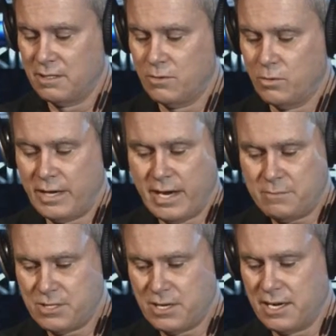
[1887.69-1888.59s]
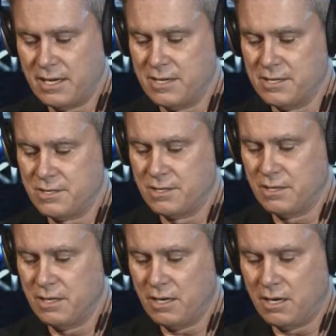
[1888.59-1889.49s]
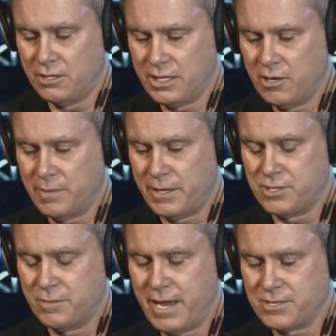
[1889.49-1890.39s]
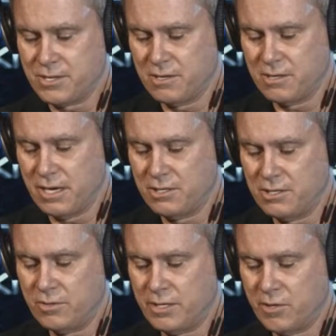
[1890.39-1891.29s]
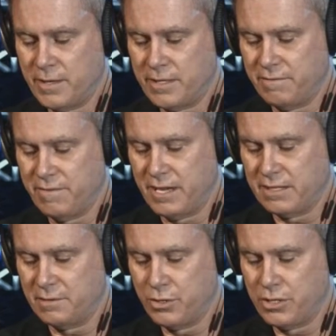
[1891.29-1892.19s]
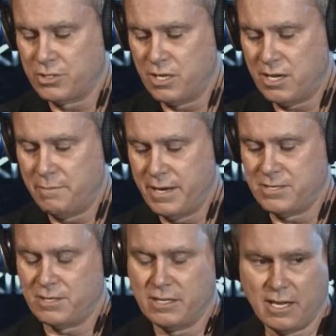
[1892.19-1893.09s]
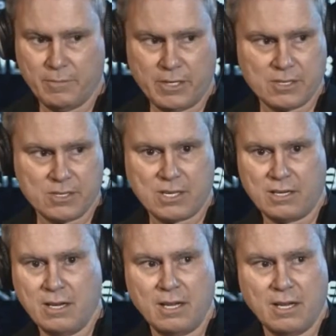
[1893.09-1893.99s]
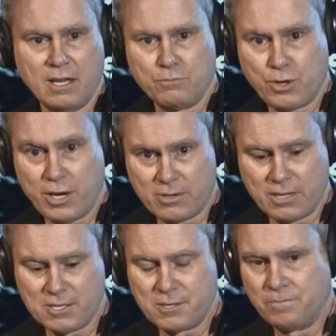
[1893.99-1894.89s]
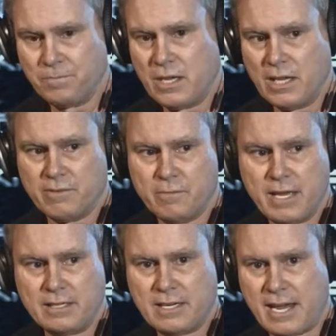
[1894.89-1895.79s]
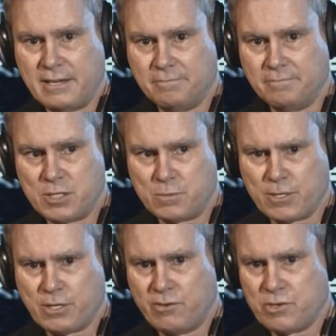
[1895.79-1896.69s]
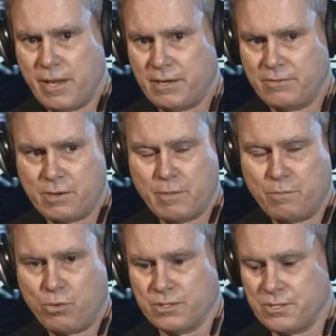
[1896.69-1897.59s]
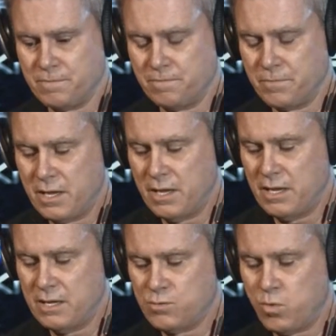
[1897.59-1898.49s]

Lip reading: What I am saying is, all you hear about is the massacre, and you don't hear about the fact that British law basically came in and said, prior to this, if a man died, especially if it was a man of some importance, his